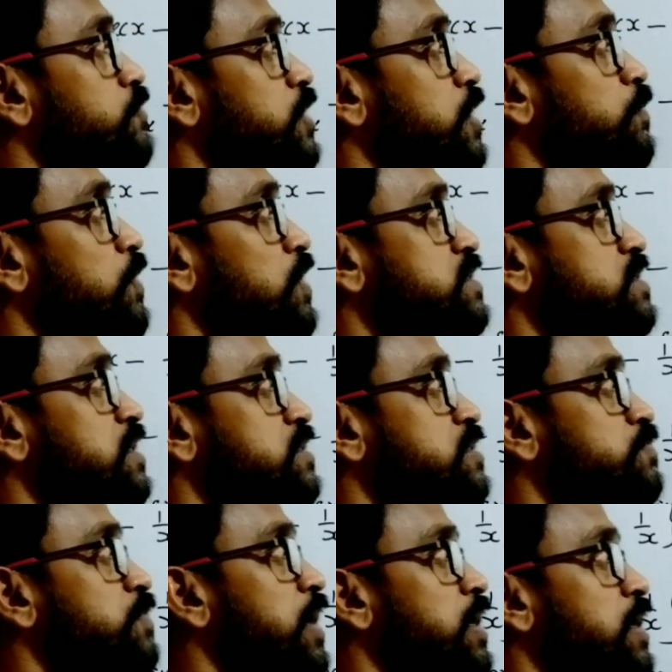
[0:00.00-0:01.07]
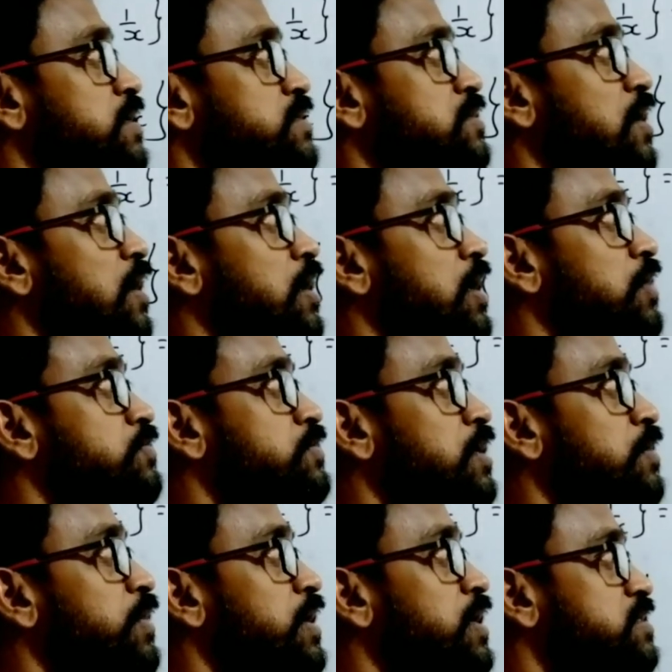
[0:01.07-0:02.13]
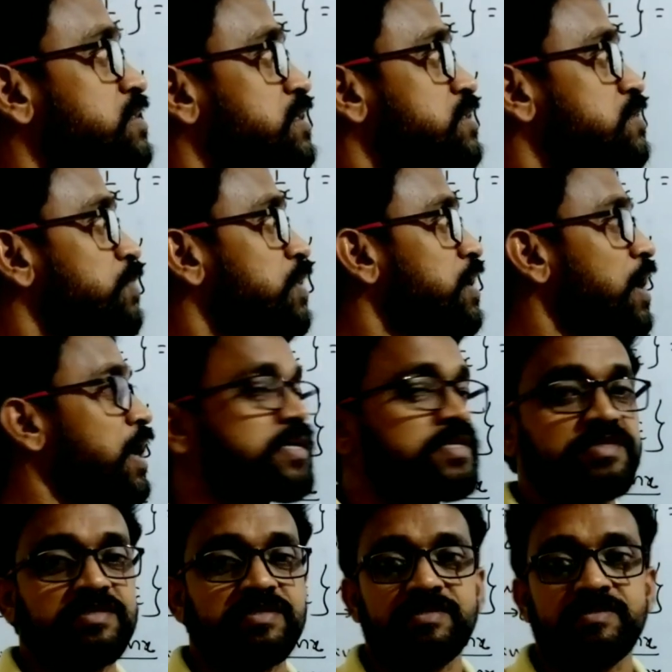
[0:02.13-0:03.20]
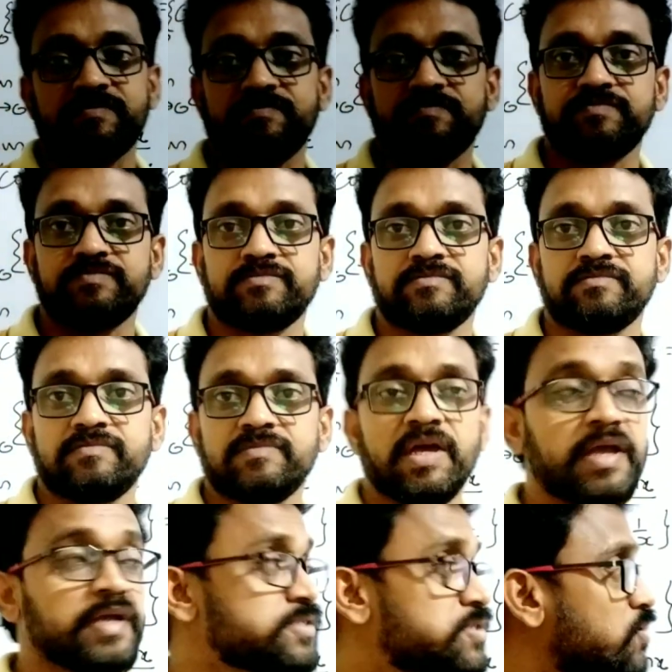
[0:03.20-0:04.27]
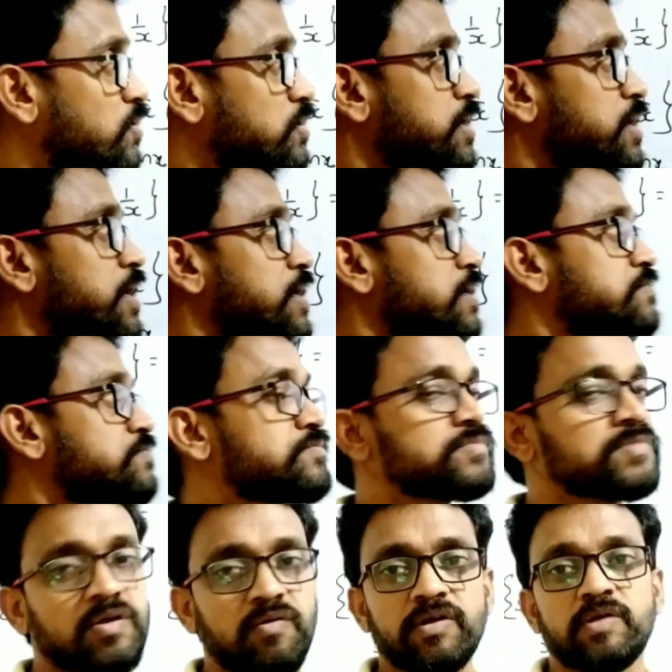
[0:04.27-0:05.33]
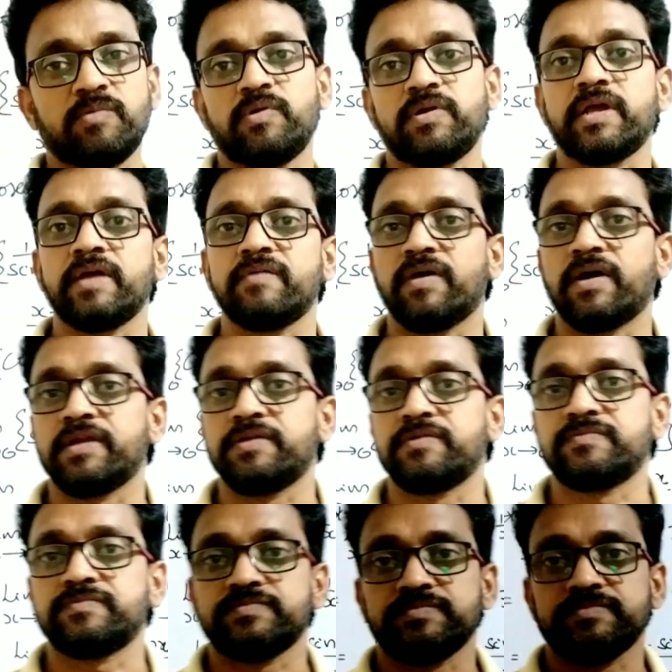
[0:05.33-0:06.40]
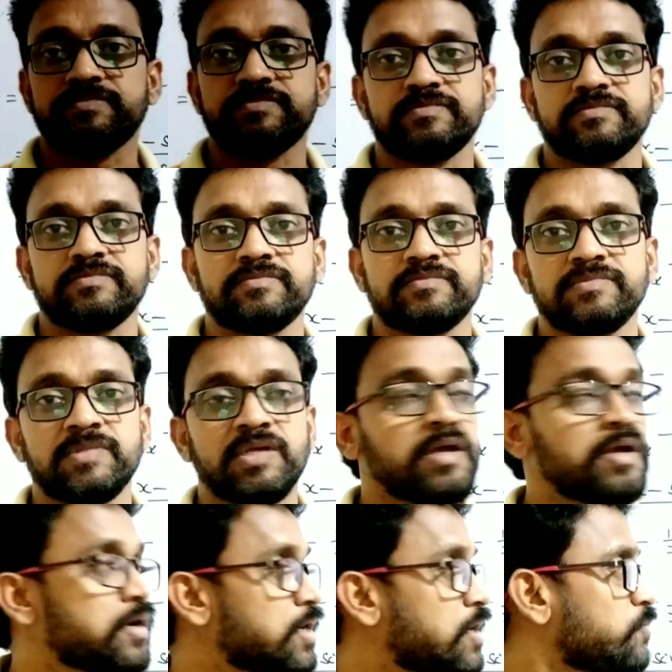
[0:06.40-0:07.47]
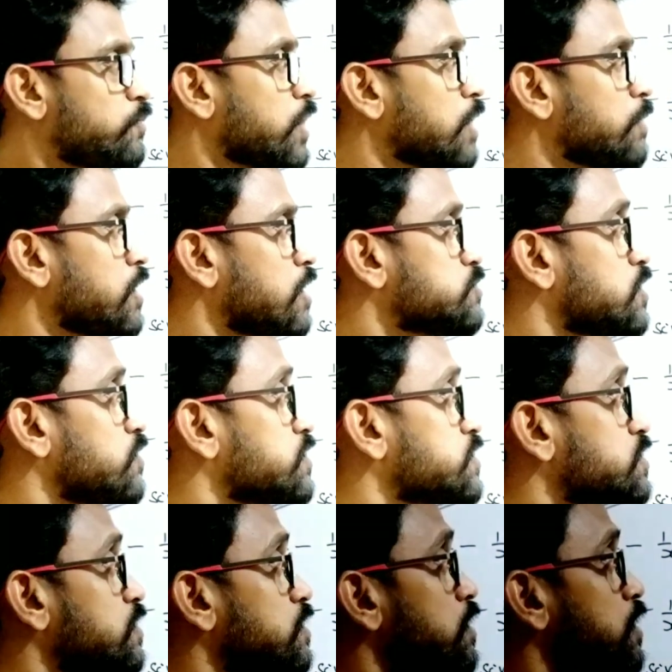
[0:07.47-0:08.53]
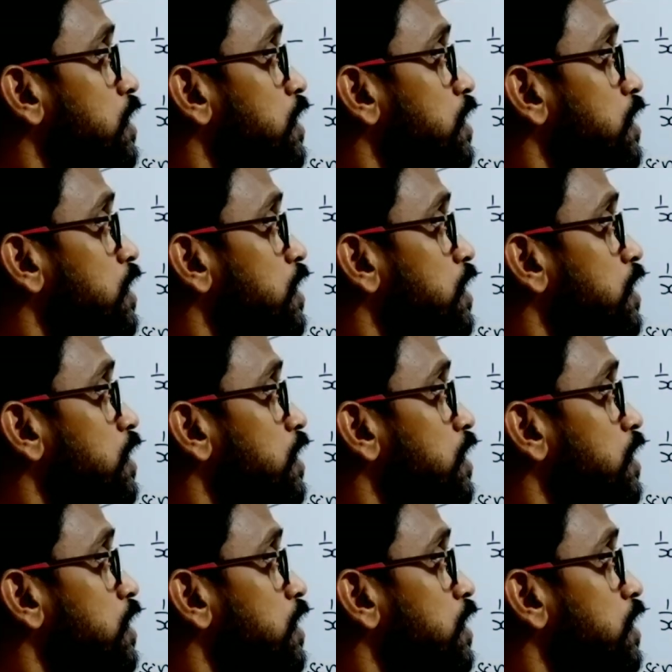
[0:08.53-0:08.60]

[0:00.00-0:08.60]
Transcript: 3 plus x minus log of 3 minus x by x is equal to k. What about k value? Now, primary observation.